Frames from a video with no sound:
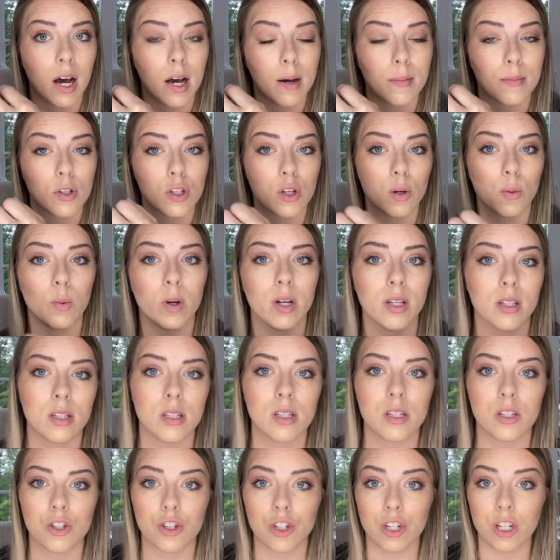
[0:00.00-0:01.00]
So
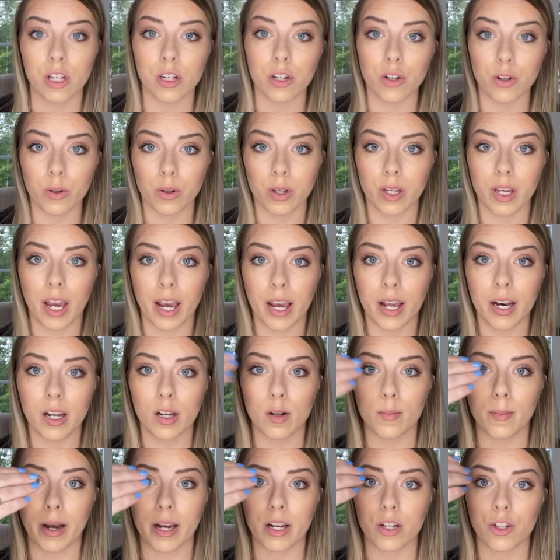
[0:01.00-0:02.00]
once she
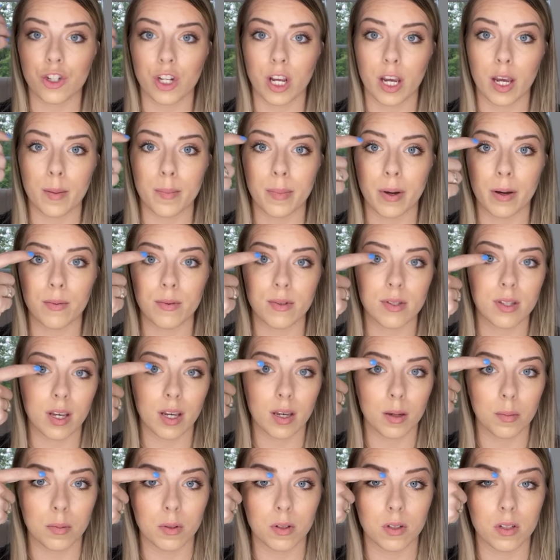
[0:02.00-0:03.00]
created my shape, I was
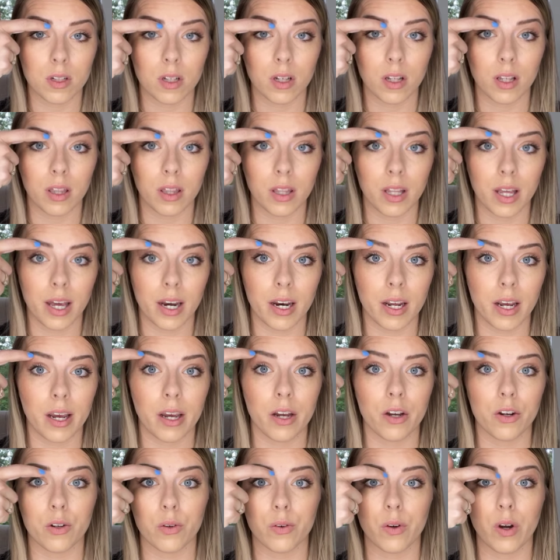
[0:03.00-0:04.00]
able to let
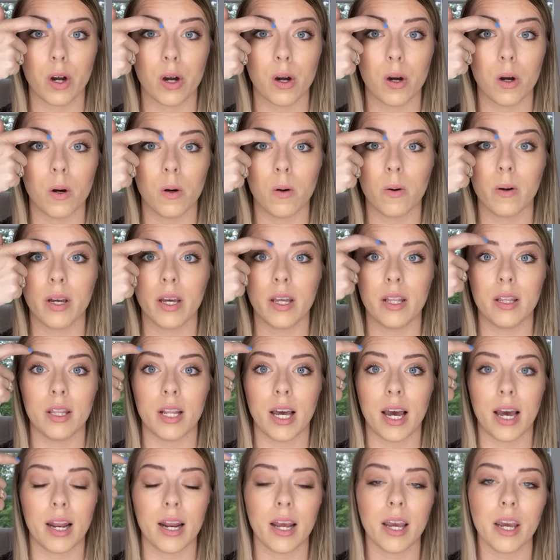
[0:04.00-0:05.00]
it grow in
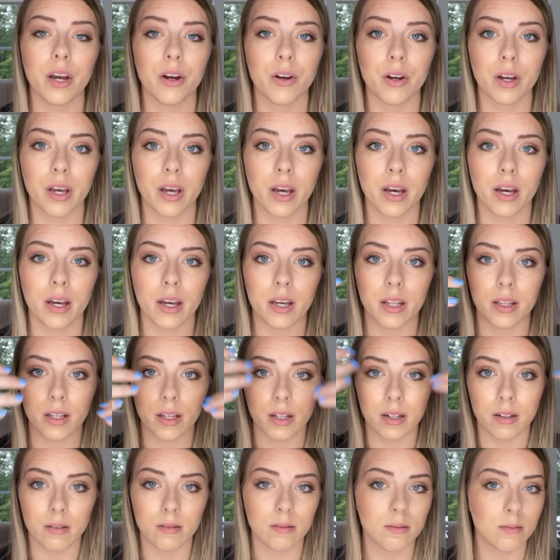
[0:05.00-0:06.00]
that area, and
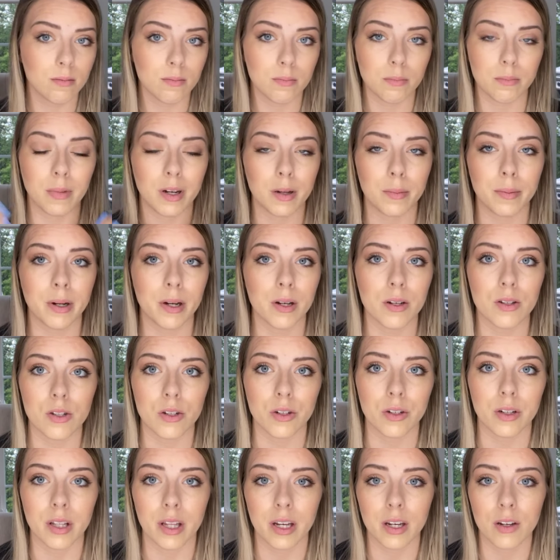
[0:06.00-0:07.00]
then my brows
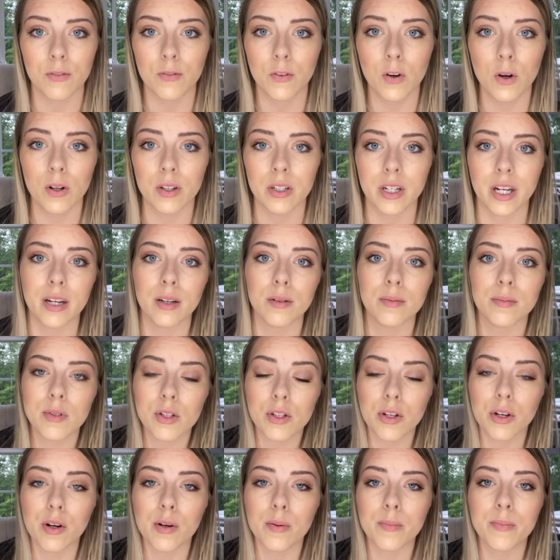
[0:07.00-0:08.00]
are like full now.
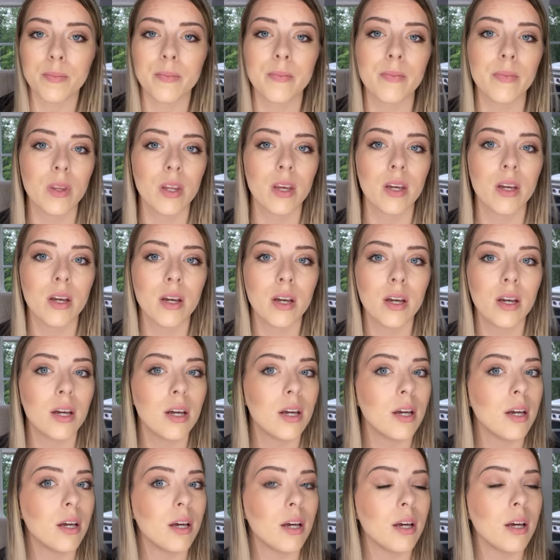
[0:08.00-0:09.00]
So
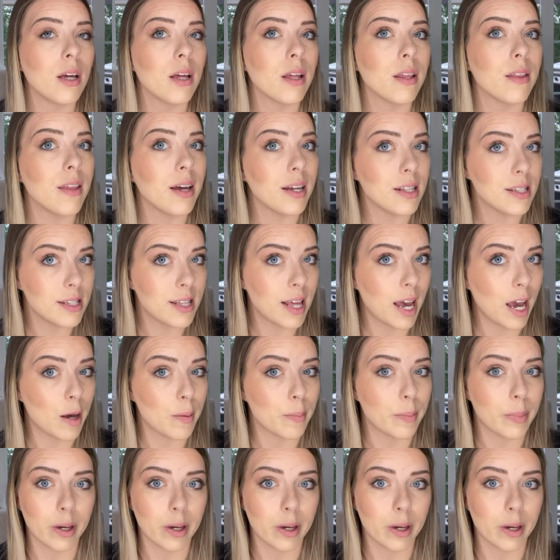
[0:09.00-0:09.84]
that's that.